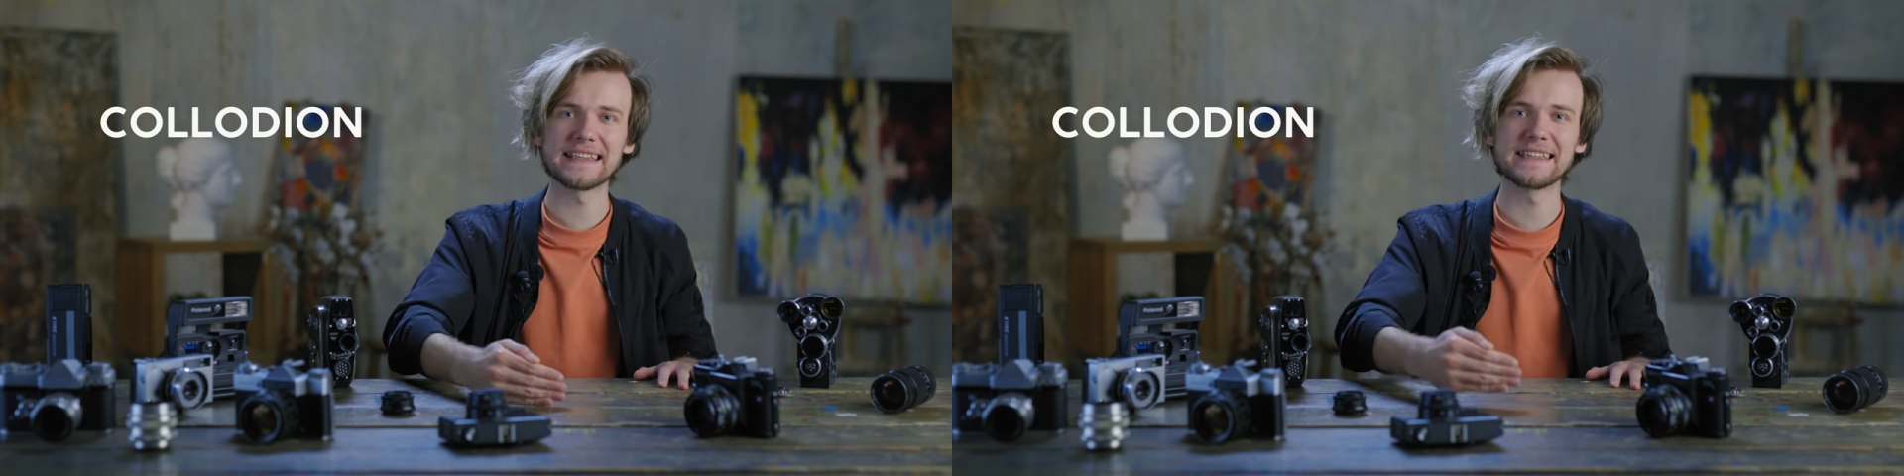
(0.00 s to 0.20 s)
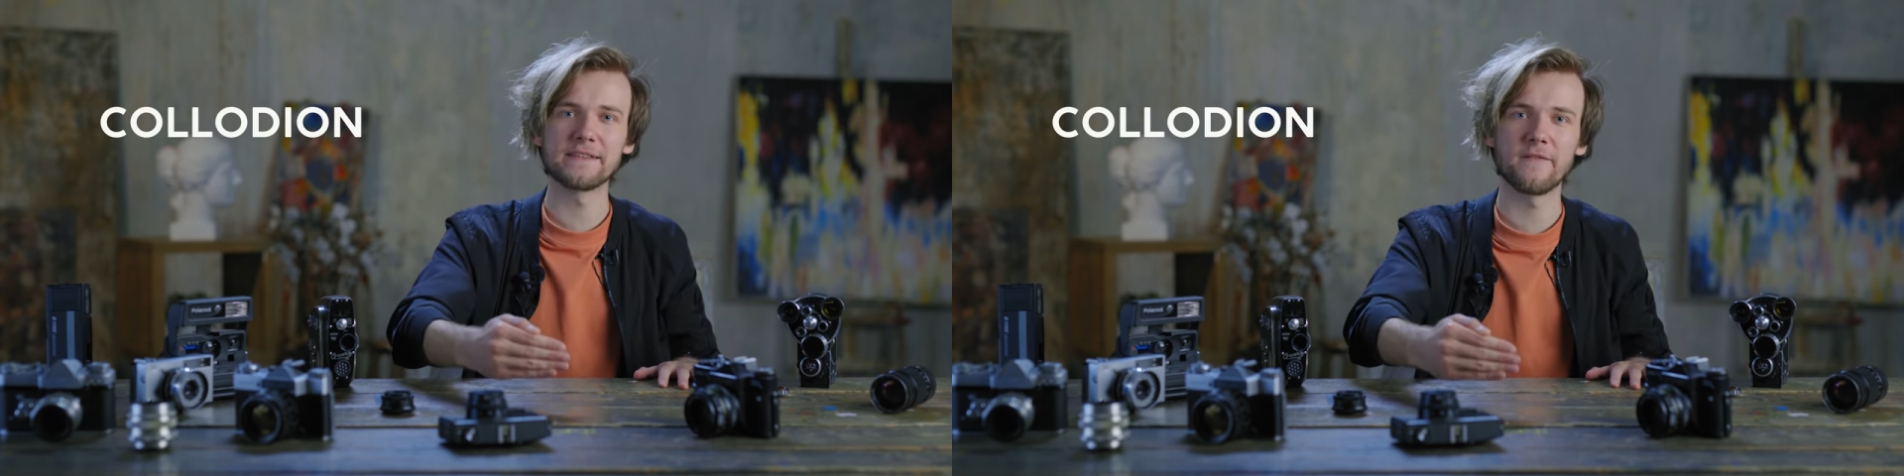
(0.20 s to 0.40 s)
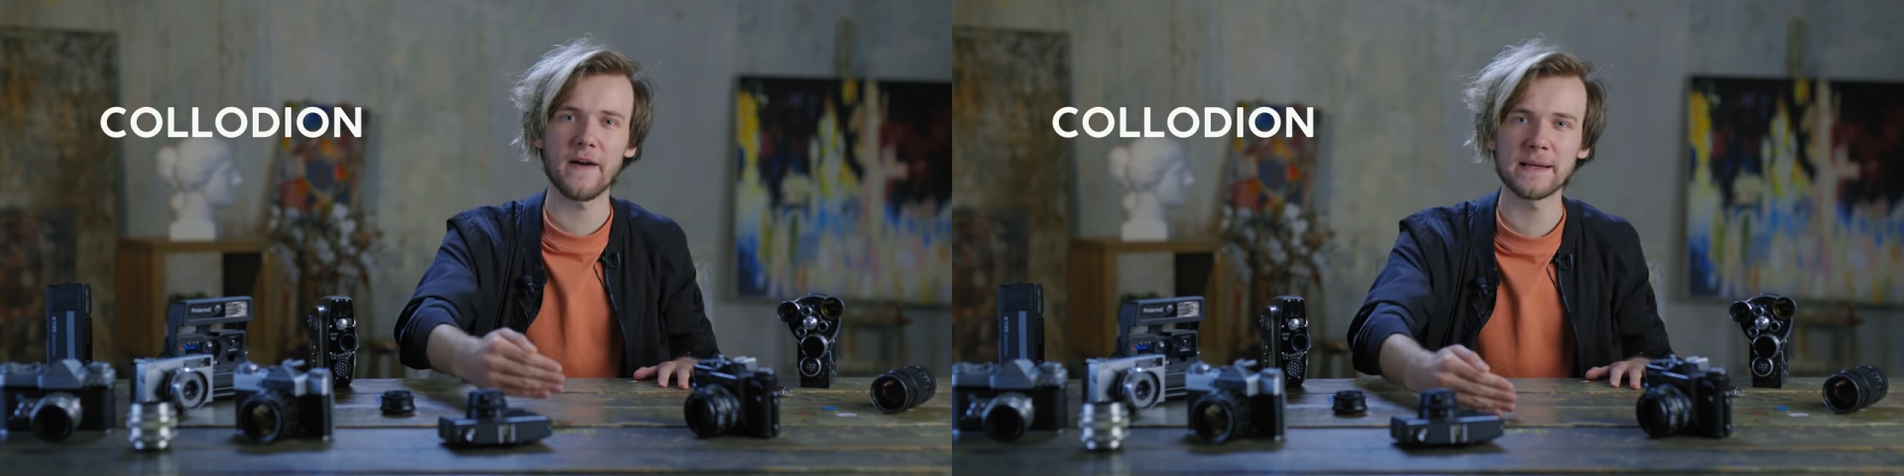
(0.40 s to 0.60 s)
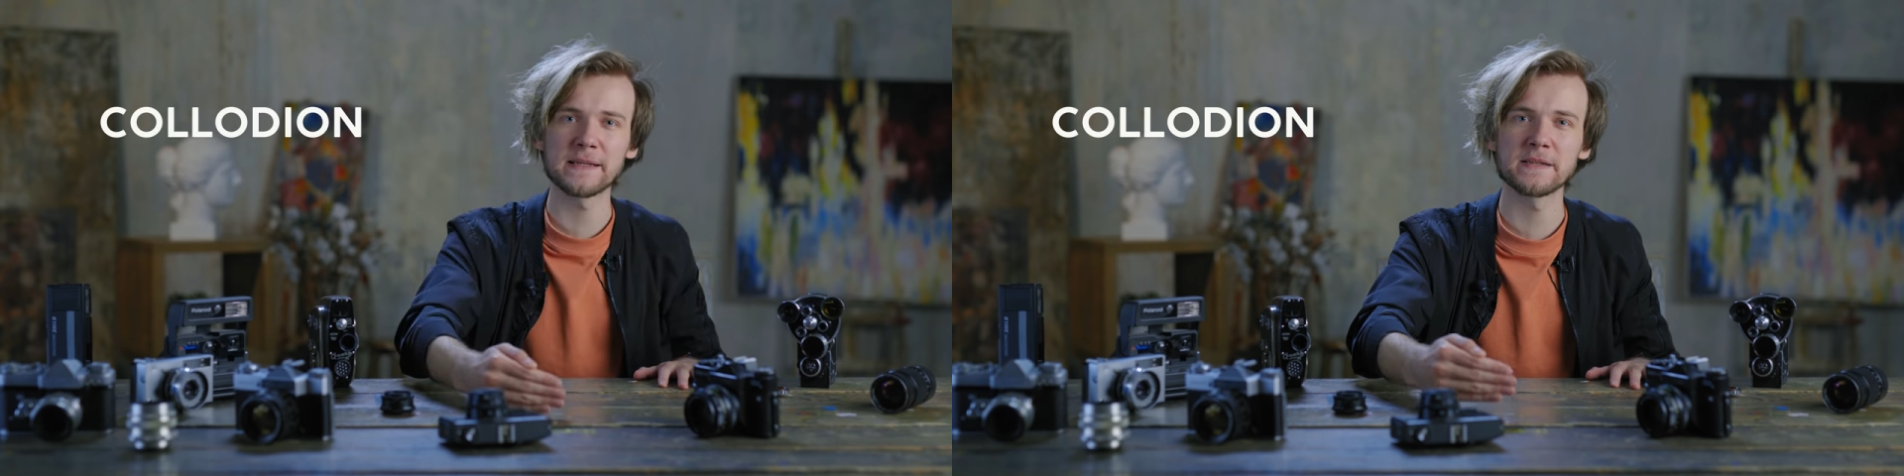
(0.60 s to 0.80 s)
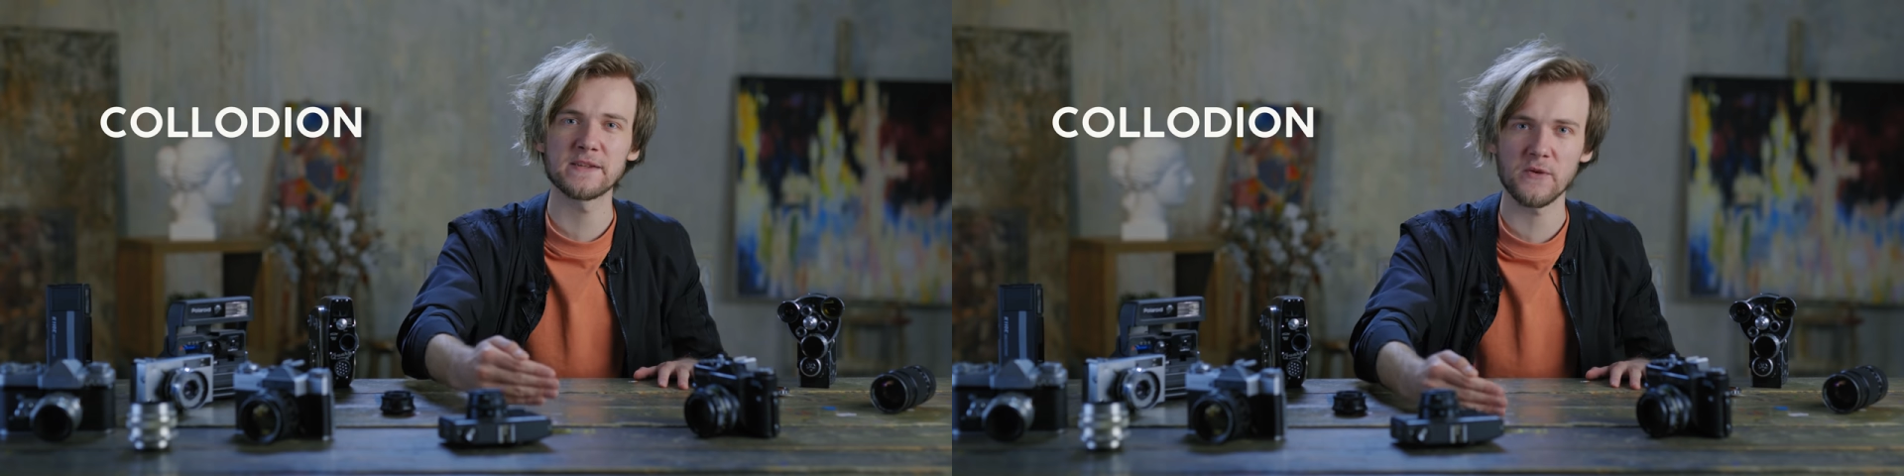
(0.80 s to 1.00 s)
a
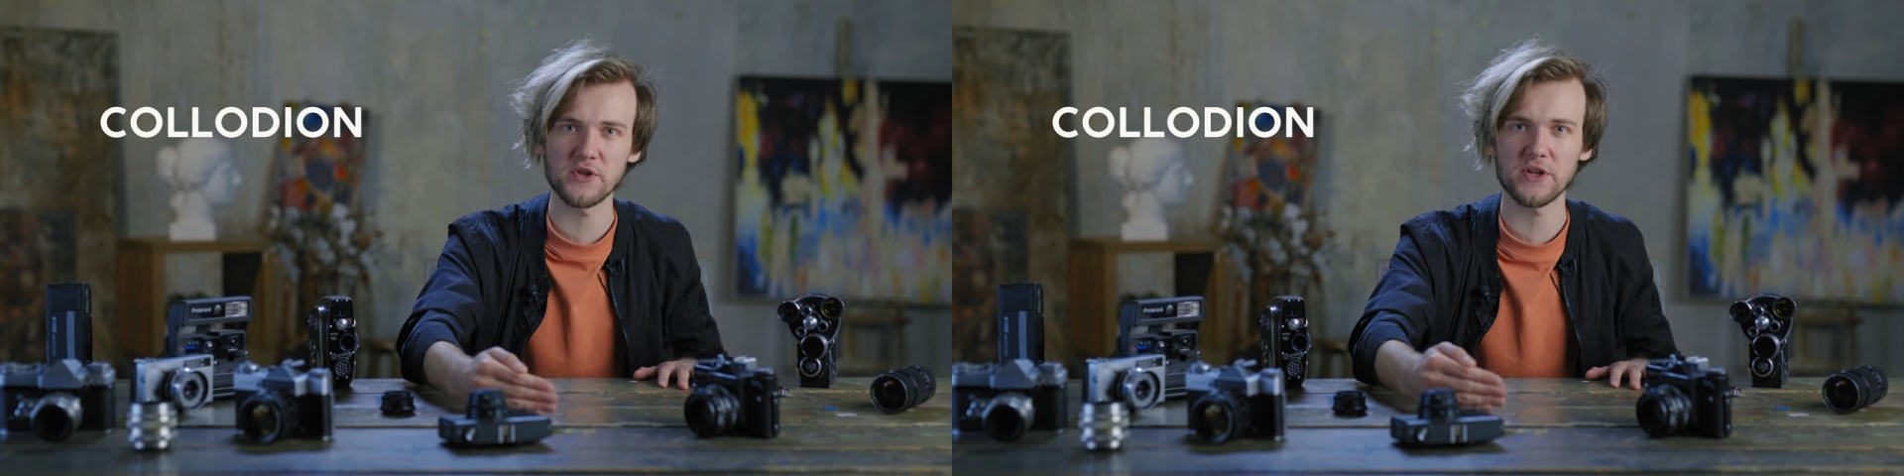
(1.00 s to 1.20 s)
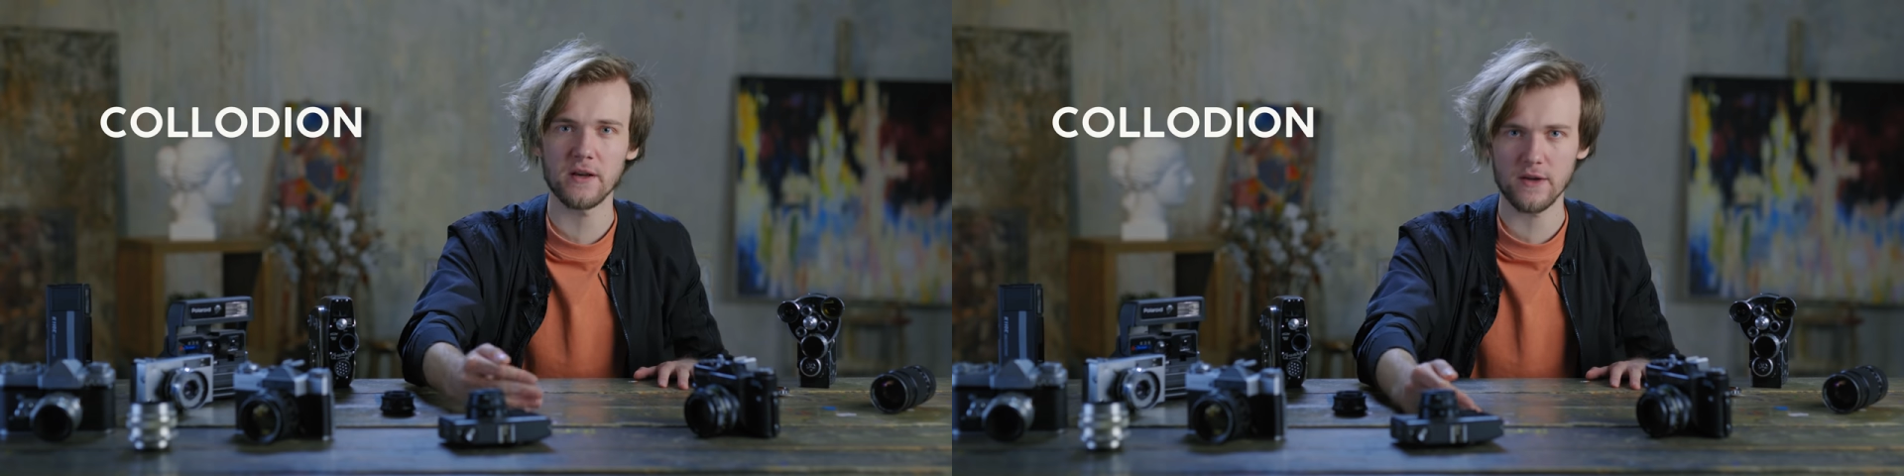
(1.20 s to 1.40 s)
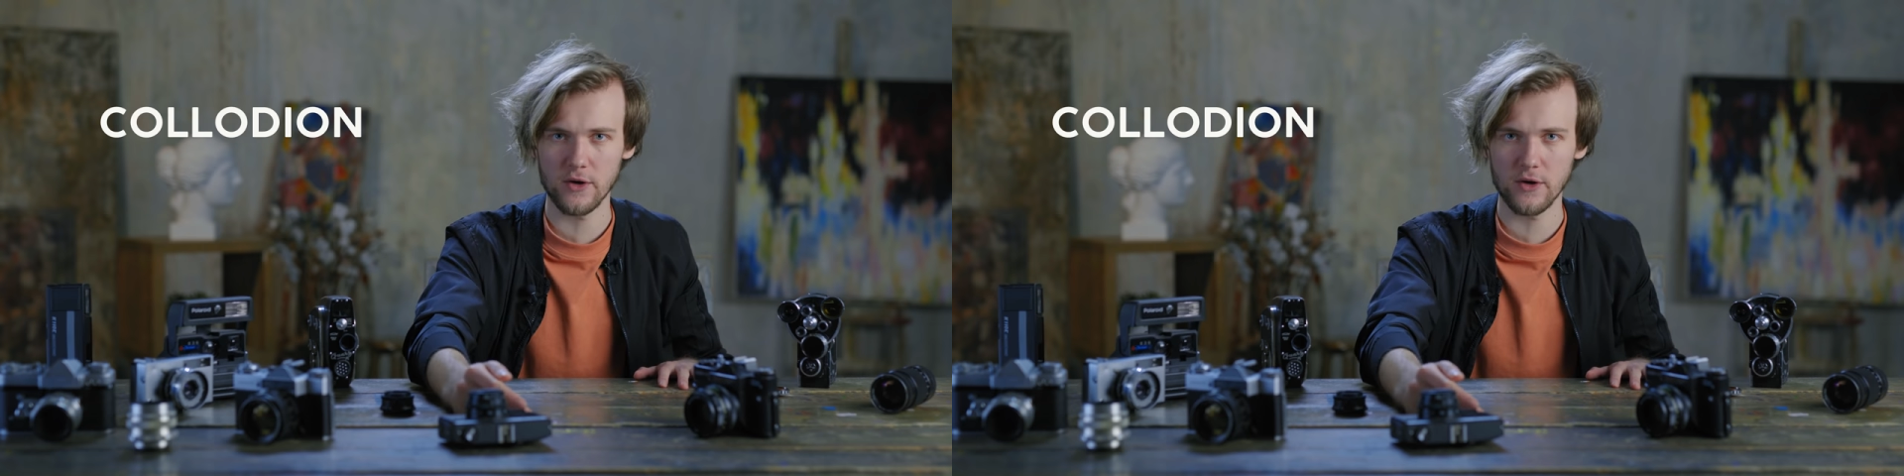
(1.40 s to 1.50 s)
disinfectant surgical